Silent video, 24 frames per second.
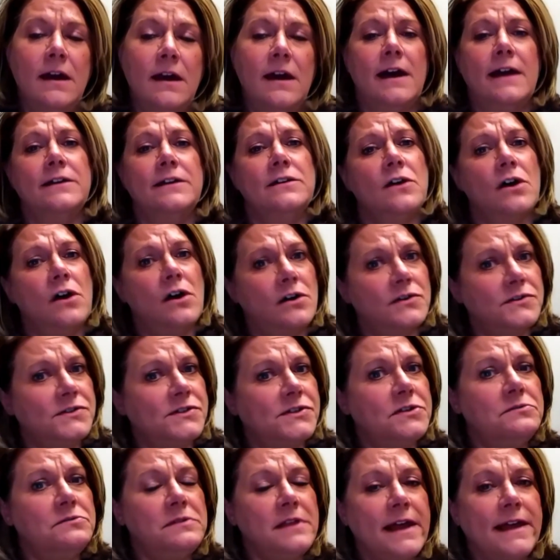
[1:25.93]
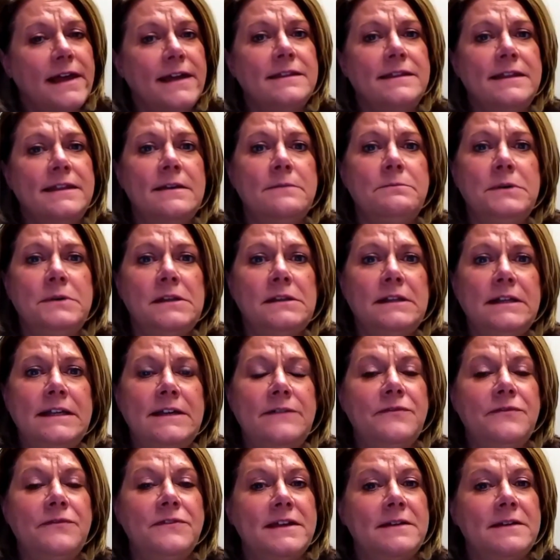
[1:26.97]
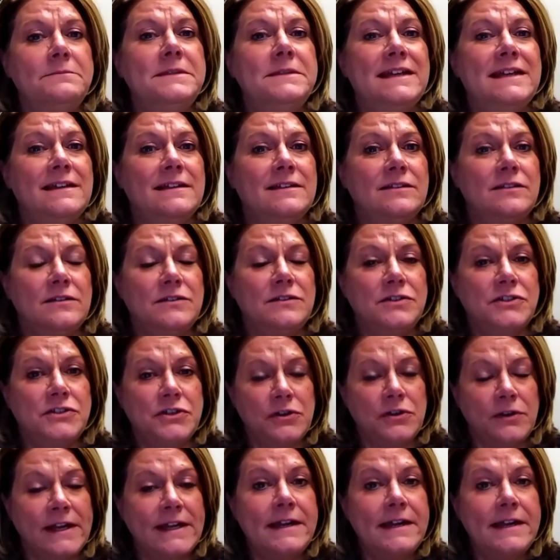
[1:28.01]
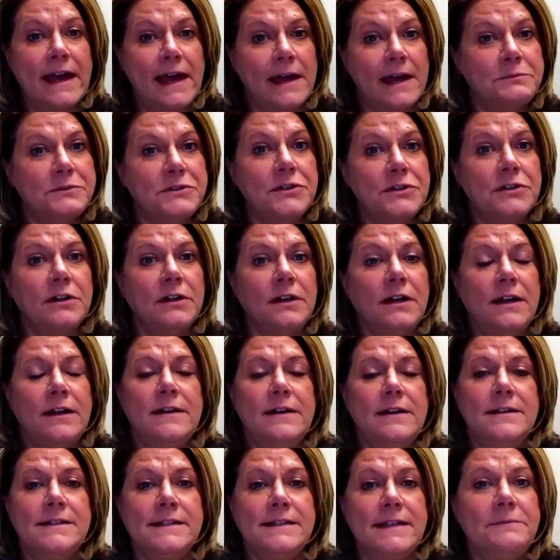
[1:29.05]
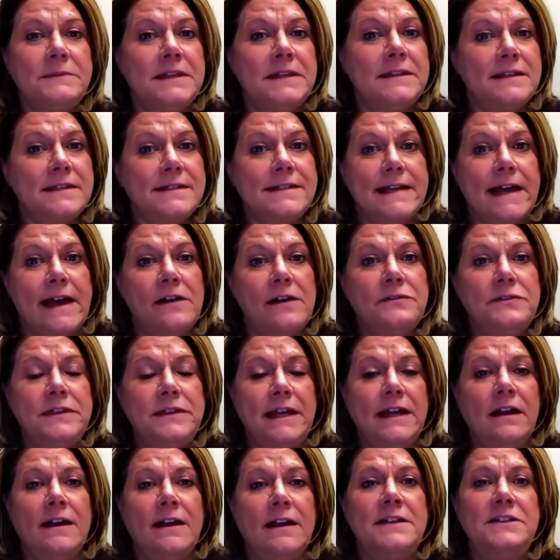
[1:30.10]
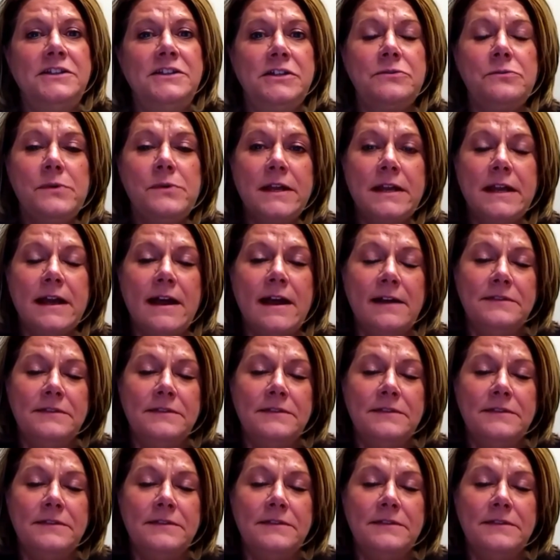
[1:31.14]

I also like the ability for them to screen capture something that's out there. And you know what?